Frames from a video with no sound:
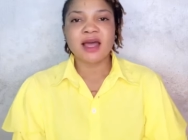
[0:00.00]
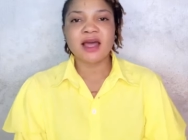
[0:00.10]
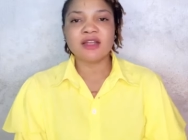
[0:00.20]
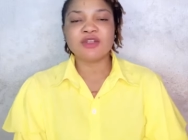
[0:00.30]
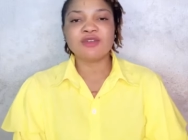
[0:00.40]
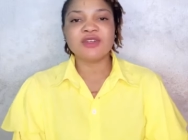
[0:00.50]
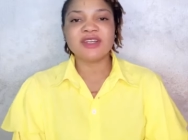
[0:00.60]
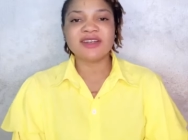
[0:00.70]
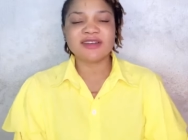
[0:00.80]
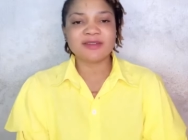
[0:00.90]

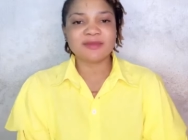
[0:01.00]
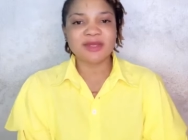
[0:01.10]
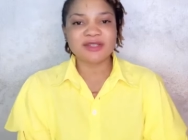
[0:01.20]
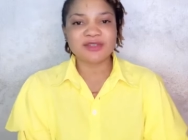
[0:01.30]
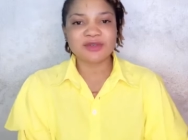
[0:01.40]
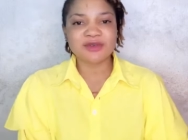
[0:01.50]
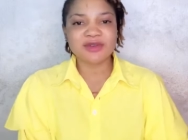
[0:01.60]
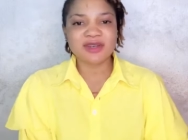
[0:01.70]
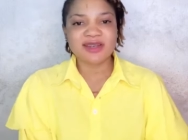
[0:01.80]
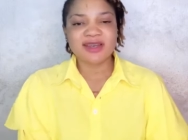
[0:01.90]
Hallelujah, God bless you.
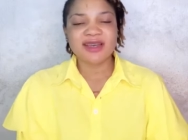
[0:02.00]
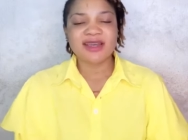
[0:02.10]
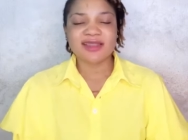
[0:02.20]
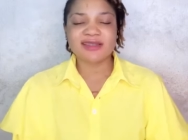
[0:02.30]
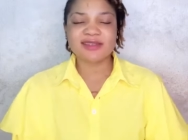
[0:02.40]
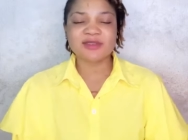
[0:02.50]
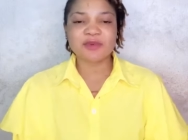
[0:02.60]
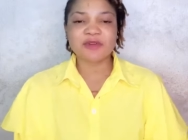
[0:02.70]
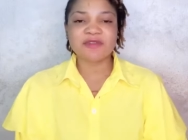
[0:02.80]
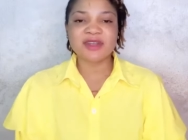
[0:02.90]
This is
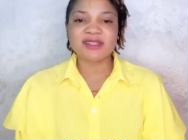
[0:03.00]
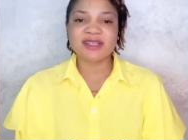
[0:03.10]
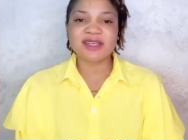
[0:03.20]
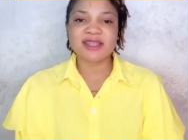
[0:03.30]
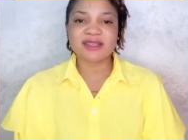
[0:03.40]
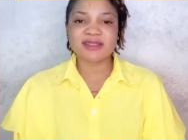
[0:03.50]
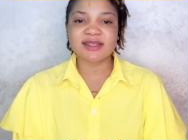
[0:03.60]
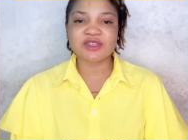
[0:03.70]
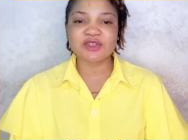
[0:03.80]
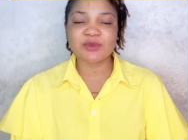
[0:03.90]
Prophetic
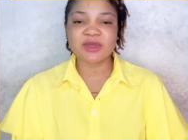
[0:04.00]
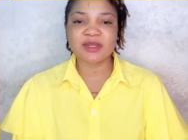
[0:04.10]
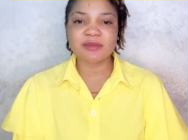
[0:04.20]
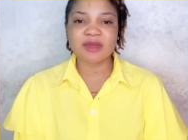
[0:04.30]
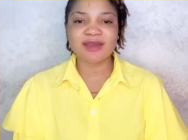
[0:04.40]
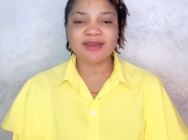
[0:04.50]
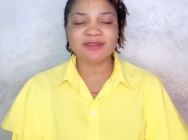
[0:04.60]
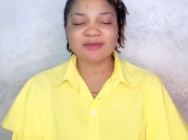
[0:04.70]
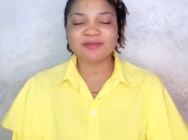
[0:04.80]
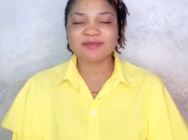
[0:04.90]
Intercession with
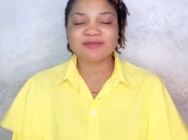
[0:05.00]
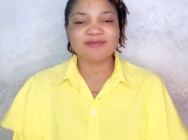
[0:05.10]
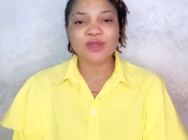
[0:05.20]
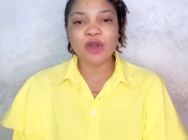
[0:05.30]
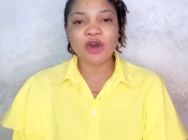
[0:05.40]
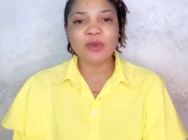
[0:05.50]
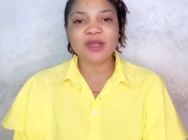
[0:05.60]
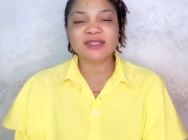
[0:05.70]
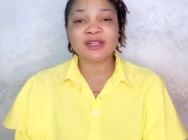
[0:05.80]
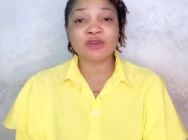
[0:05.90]
Amel.
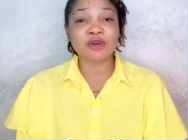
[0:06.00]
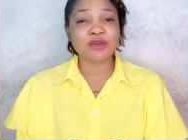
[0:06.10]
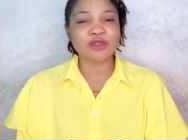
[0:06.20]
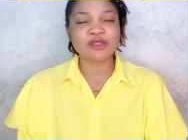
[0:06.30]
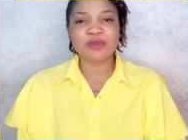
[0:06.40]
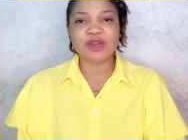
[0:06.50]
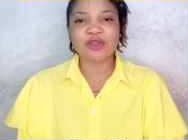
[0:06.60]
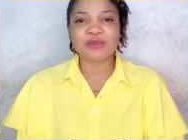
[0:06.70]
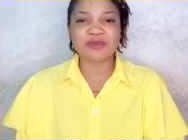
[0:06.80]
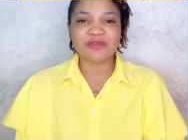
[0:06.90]
Always an honor to bring
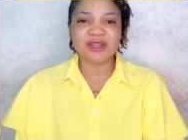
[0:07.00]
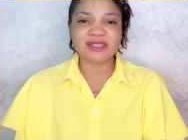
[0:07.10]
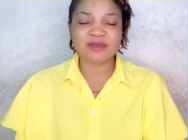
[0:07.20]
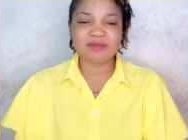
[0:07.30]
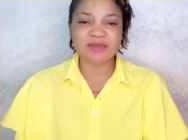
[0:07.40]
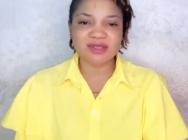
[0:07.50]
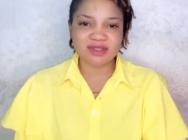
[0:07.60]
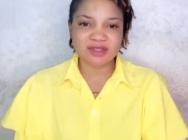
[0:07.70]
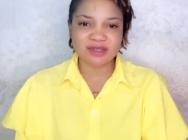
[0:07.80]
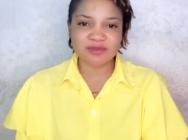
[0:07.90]
you prophetic
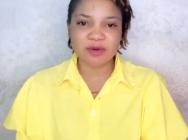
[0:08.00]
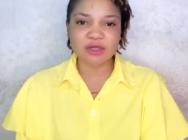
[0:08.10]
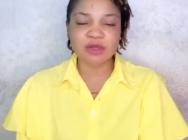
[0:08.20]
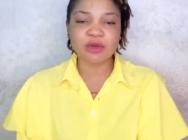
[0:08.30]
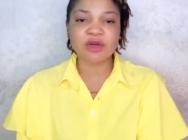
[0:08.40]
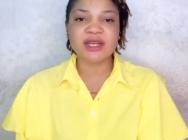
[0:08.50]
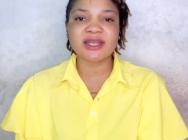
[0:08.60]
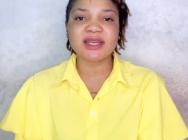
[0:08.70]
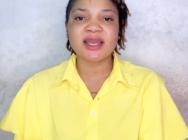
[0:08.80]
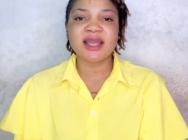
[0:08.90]
messages from the Lord.